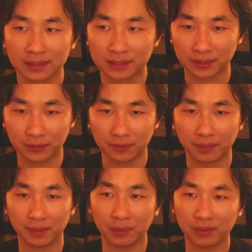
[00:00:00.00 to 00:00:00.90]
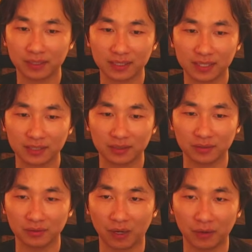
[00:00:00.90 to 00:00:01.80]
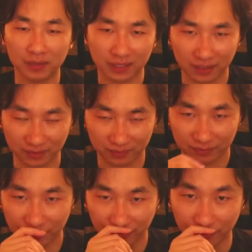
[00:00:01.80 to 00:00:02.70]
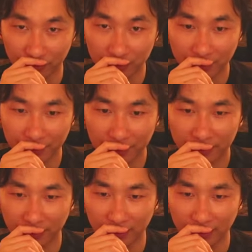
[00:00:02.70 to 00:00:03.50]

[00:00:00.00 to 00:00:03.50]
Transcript: So my opponent does get to always hit a 4-drop here. They